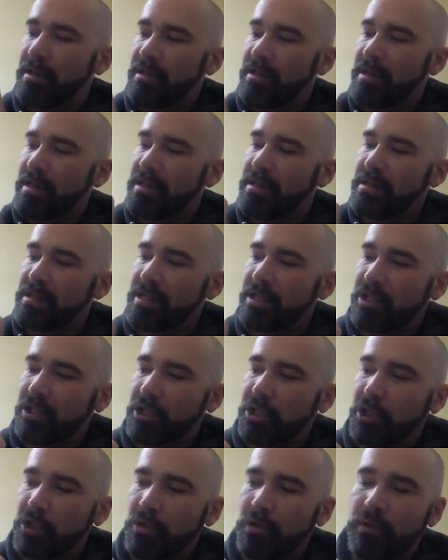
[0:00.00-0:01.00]
This can
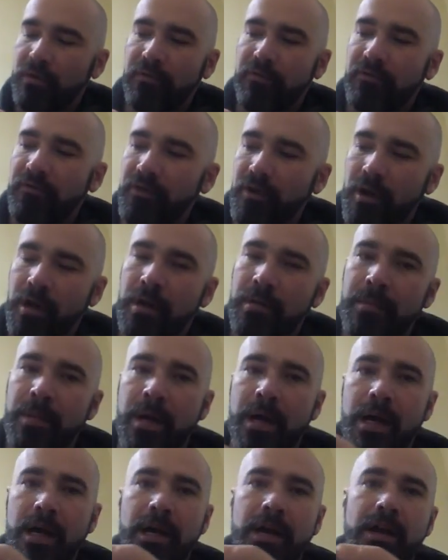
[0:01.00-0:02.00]
shoot from,
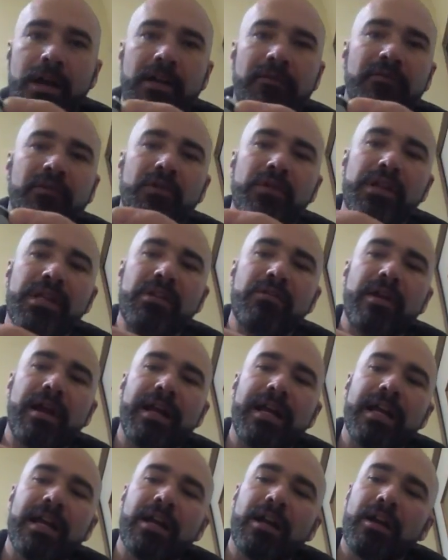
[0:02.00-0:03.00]
if you'll see
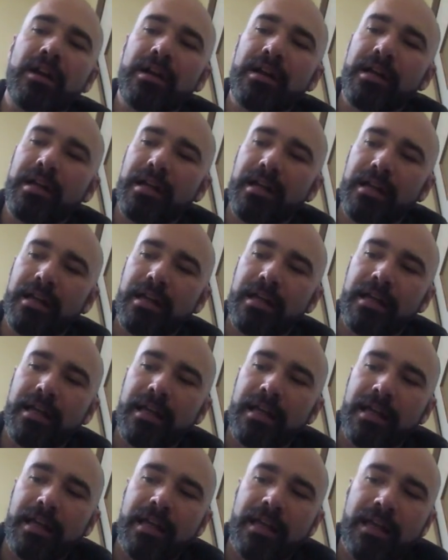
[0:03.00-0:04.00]
right here,
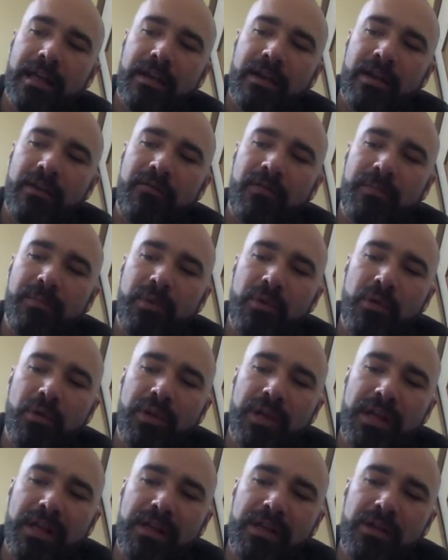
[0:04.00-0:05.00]
if you pull
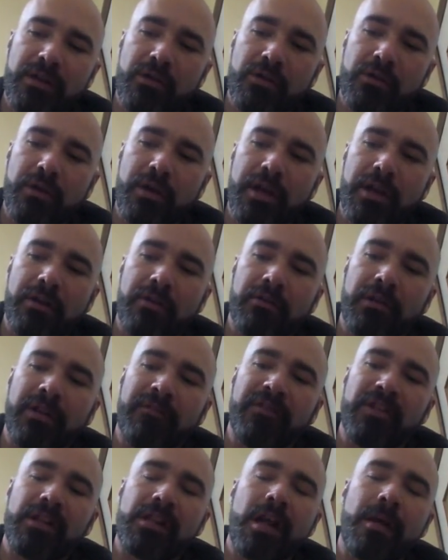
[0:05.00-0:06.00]
this you, and
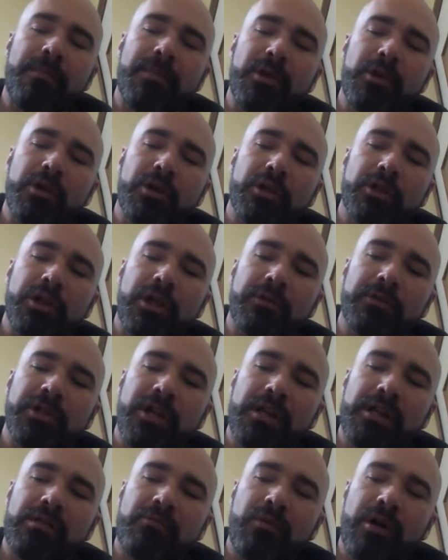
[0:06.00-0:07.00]
lift this up, you can
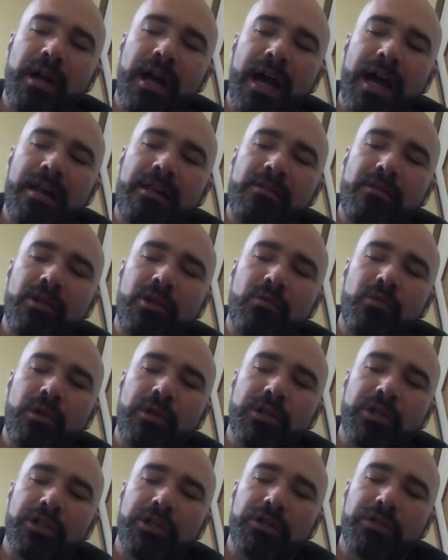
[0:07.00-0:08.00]
adjust what I S O you
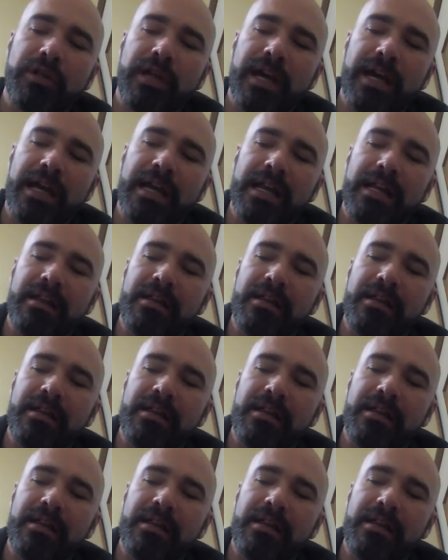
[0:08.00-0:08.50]
want to shoot at.